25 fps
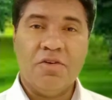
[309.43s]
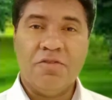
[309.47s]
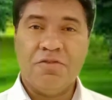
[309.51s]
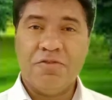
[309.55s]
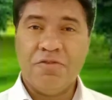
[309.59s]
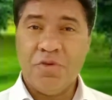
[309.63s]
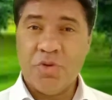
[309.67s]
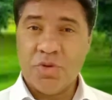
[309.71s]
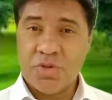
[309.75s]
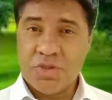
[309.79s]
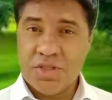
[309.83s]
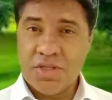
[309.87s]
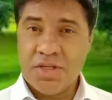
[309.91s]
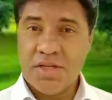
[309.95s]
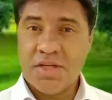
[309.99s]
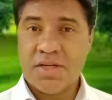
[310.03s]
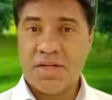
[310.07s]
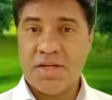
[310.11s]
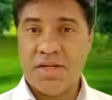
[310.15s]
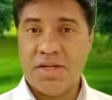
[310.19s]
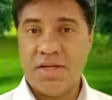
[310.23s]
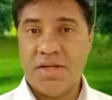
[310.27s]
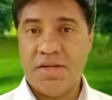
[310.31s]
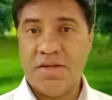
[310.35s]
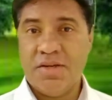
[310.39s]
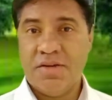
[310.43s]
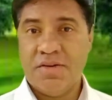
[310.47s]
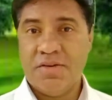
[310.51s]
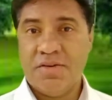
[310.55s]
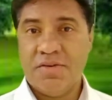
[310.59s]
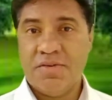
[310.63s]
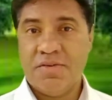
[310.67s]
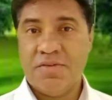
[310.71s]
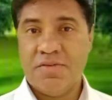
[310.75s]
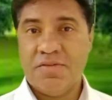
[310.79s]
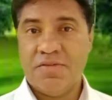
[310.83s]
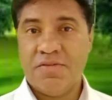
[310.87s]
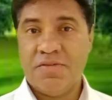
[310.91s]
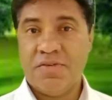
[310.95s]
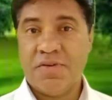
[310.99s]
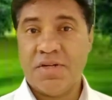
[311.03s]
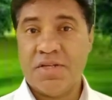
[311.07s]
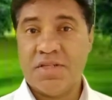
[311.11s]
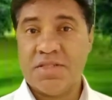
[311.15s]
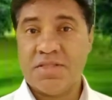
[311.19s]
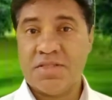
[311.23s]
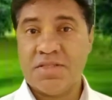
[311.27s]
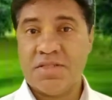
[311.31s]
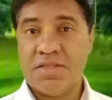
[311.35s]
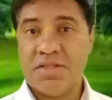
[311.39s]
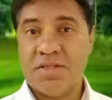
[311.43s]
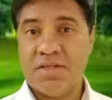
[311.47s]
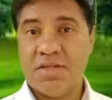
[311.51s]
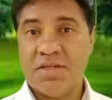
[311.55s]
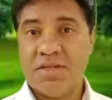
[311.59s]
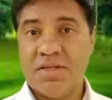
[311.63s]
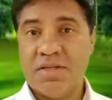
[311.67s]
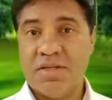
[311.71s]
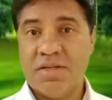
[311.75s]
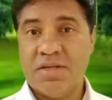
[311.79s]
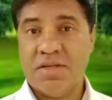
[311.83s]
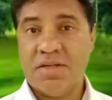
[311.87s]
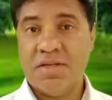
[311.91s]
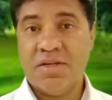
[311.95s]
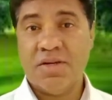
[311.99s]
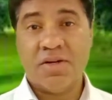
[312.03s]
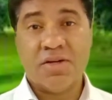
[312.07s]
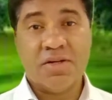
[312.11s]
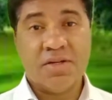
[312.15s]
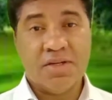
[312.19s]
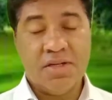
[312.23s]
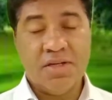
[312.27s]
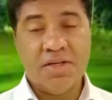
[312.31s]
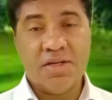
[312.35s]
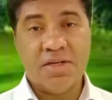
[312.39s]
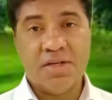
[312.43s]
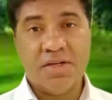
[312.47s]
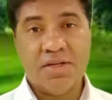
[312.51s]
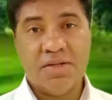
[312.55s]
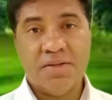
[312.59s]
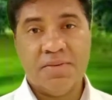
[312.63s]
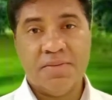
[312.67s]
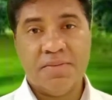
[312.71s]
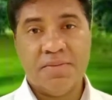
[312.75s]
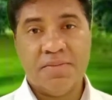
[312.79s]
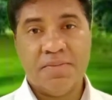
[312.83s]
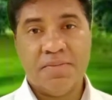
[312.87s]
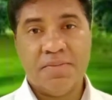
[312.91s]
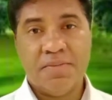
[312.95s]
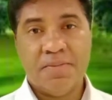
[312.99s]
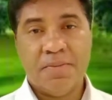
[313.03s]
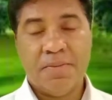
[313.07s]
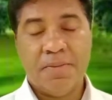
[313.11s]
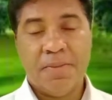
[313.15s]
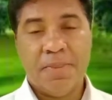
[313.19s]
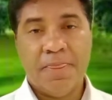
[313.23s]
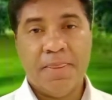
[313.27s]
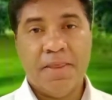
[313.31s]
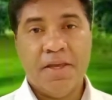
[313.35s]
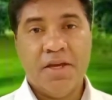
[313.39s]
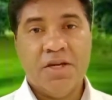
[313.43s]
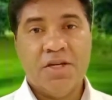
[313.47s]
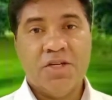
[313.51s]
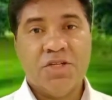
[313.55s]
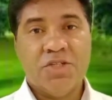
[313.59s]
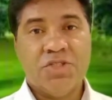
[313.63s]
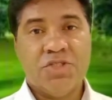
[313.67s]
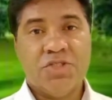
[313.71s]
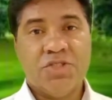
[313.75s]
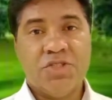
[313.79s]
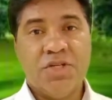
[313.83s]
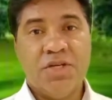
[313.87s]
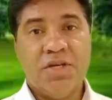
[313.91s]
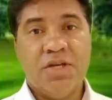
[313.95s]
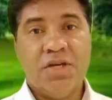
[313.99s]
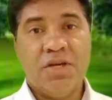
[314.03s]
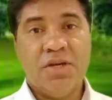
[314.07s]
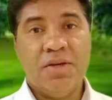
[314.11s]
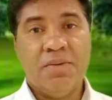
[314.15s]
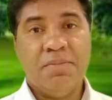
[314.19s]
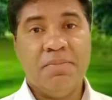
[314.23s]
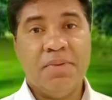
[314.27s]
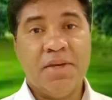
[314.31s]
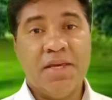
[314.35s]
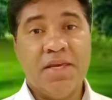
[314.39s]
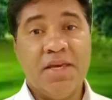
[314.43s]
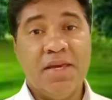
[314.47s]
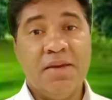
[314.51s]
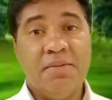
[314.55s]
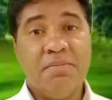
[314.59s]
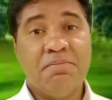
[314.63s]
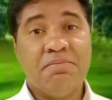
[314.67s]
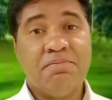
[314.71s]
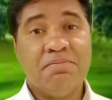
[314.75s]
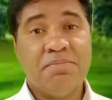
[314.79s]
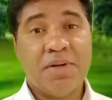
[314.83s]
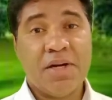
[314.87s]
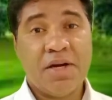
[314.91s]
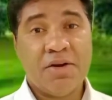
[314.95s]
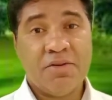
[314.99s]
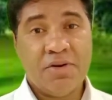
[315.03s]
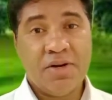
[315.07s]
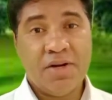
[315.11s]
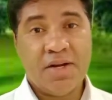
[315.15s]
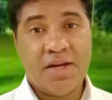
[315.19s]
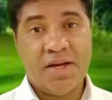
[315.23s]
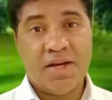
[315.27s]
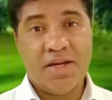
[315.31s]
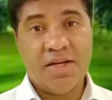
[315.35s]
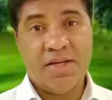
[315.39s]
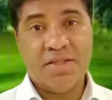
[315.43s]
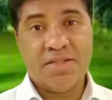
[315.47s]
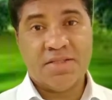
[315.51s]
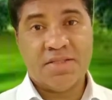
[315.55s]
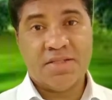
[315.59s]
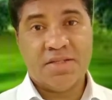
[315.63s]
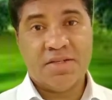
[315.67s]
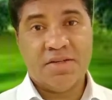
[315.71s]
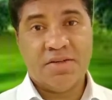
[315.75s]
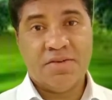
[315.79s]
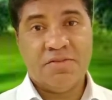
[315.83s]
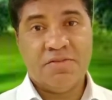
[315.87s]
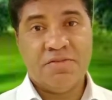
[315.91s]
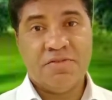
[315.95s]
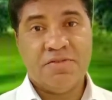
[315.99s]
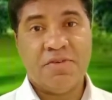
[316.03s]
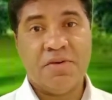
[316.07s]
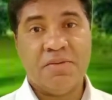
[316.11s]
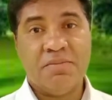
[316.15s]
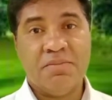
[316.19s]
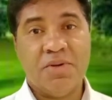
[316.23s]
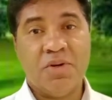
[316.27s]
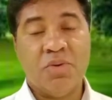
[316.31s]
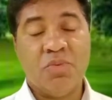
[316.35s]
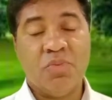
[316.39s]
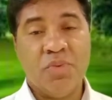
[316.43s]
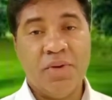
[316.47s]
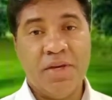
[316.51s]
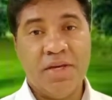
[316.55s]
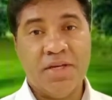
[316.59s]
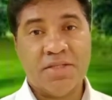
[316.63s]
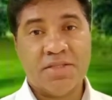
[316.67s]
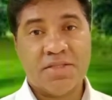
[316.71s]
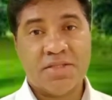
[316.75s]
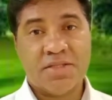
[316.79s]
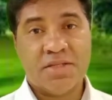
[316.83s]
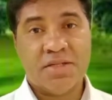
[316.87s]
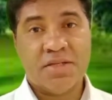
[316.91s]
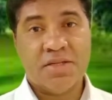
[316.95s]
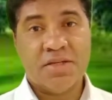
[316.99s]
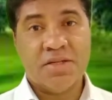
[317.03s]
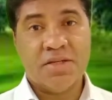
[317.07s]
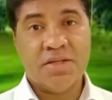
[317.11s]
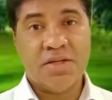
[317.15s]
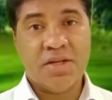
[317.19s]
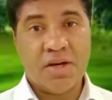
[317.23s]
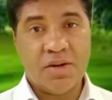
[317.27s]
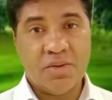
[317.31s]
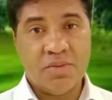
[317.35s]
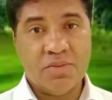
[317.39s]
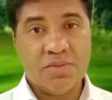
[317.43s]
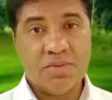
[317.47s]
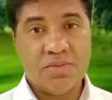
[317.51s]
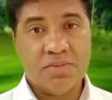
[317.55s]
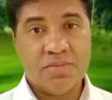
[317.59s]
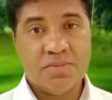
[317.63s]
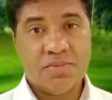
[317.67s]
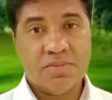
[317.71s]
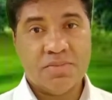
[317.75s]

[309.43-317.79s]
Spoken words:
Unfortunately for this young girl, she became paralyzed from the waist down.